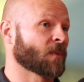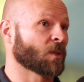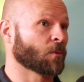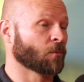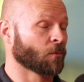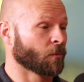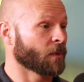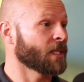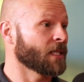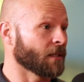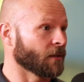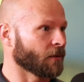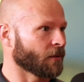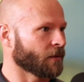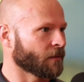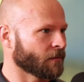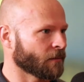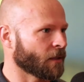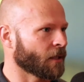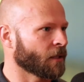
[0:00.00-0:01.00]

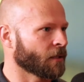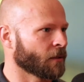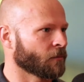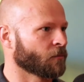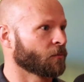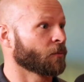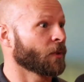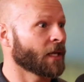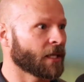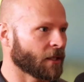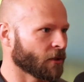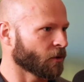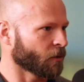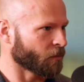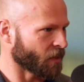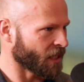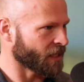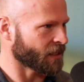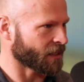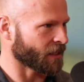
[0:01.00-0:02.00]
real on a regular
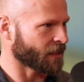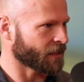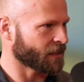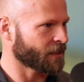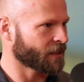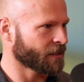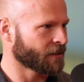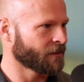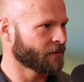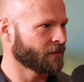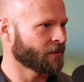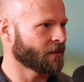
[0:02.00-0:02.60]
basis.